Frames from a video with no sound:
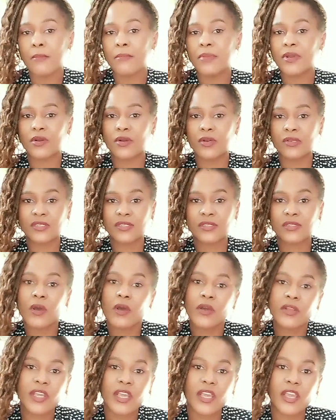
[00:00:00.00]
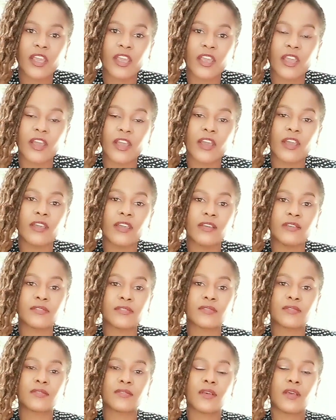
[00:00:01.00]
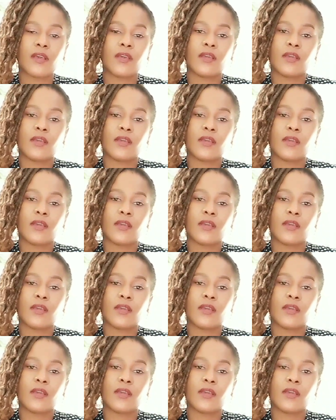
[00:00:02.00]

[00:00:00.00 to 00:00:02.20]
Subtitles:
because studying here is